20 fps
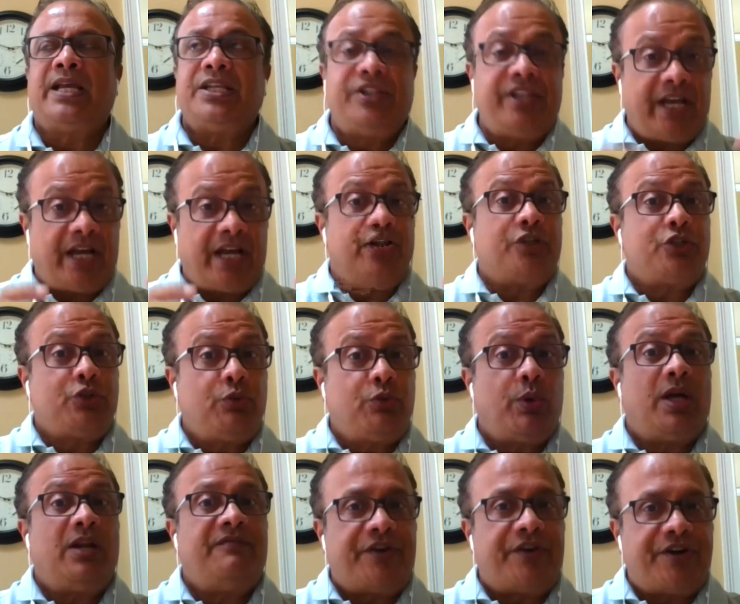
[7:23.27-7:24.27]
The other
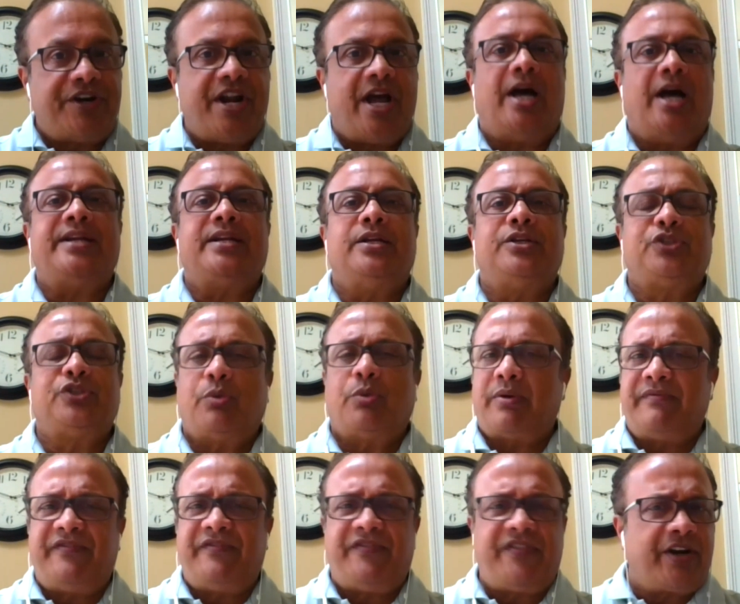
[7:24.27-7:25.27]
12 are not. So
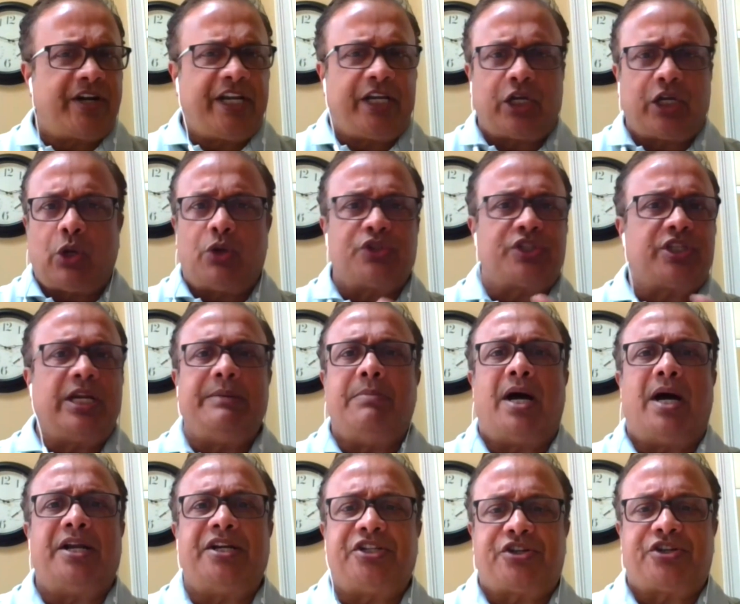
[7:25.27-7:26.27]
we're very closely
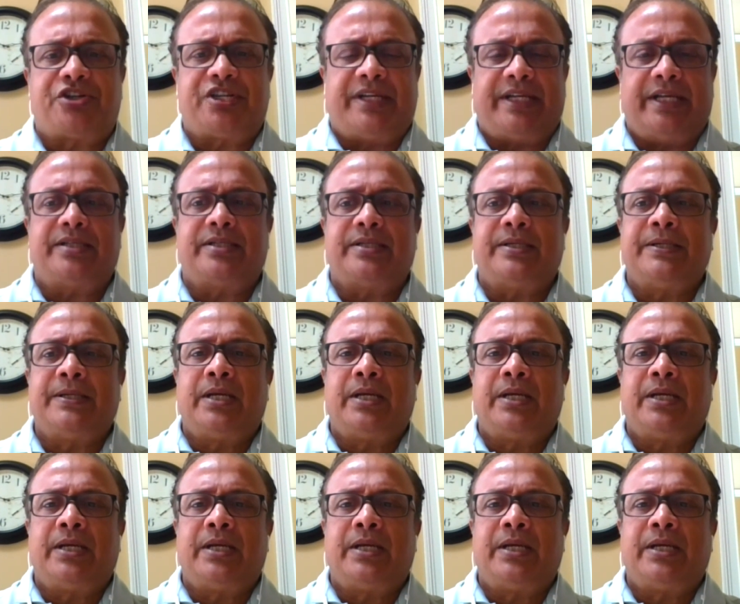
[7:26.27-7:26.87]
monitoring it.